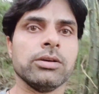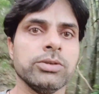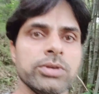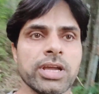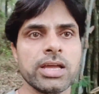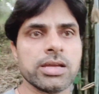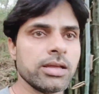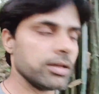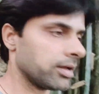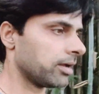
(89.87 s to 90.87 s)
you
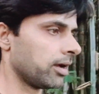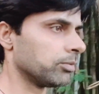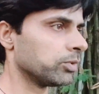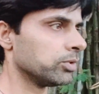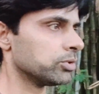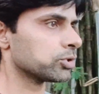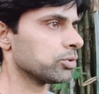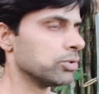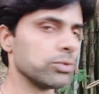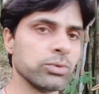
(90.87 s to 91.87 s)
can I'm going to
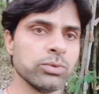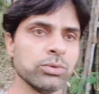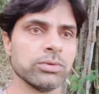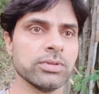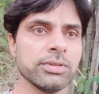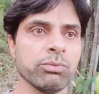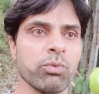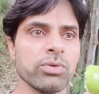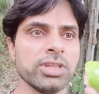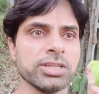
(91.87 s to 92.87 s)
show you
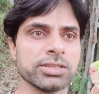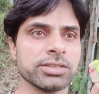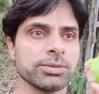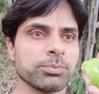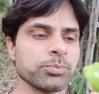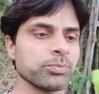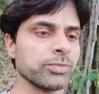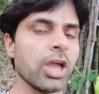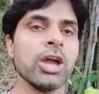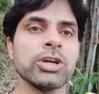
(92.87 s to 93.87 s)
this.
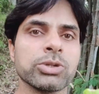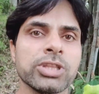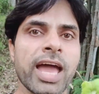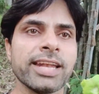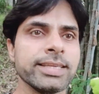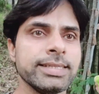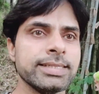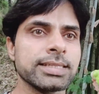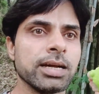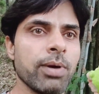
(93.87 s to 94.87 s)
So that
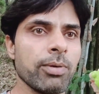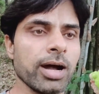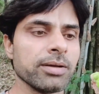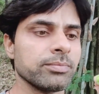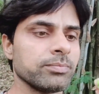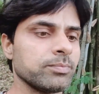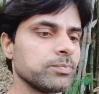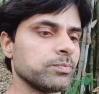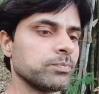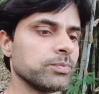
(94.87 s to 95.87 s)
is guava.
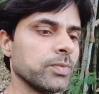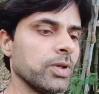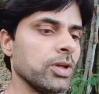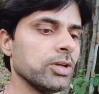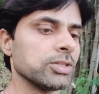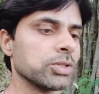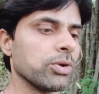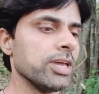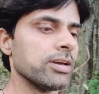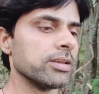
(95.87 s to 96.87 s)
So
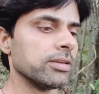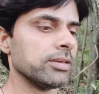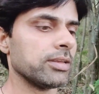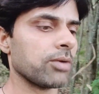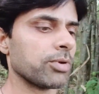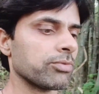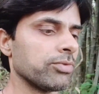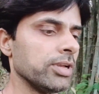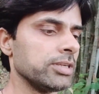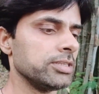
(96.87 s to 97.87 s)
here in our
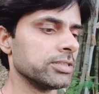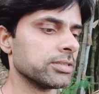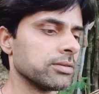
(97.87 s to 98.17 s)
field